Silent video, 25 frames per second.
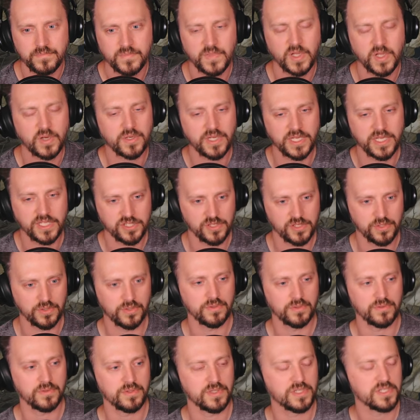Okay,
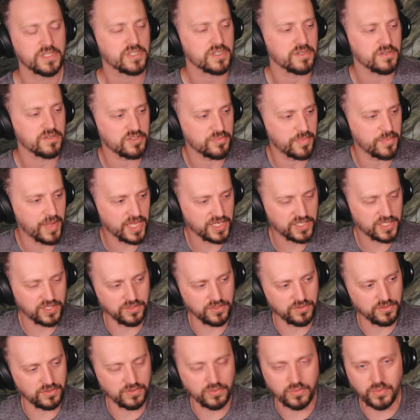so this goes back
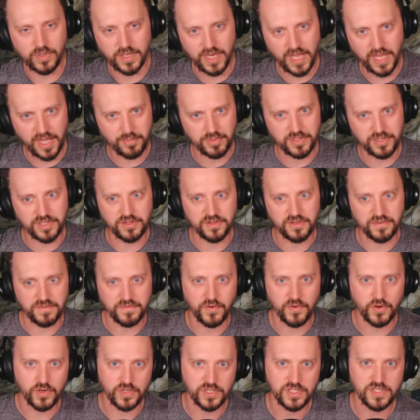to what happened in the
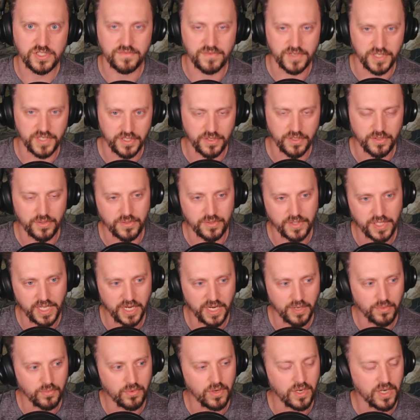first video that
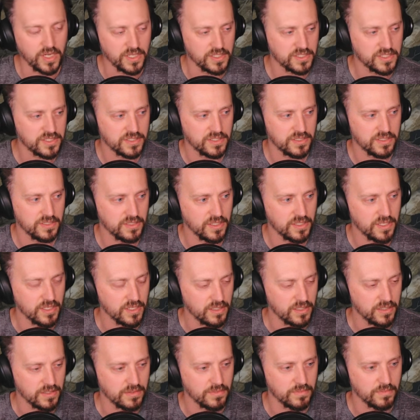I watched.
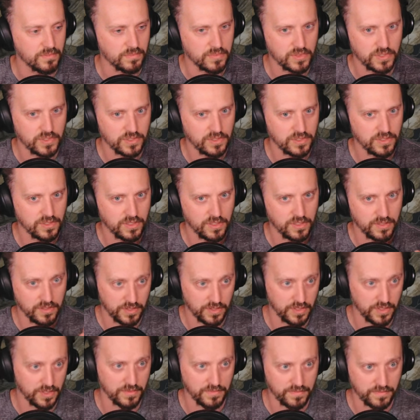Um, uh,
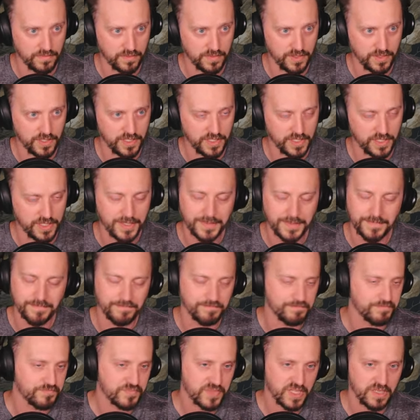the the
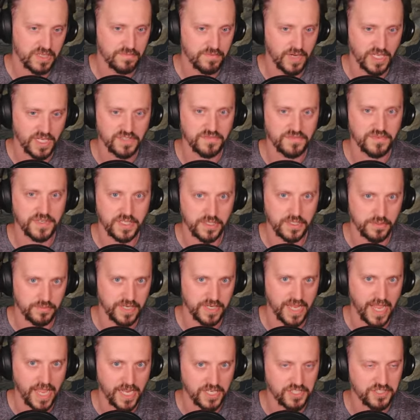um, video
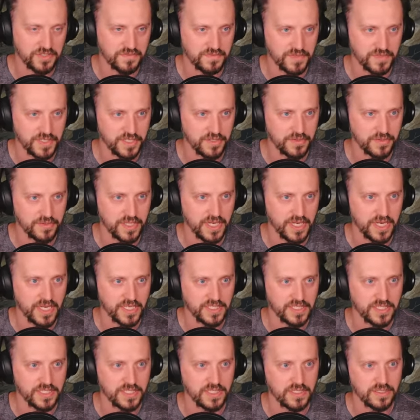reaction video that I
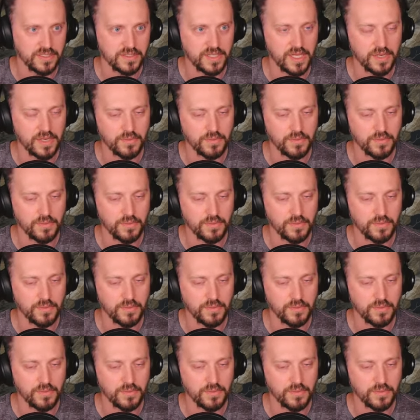did that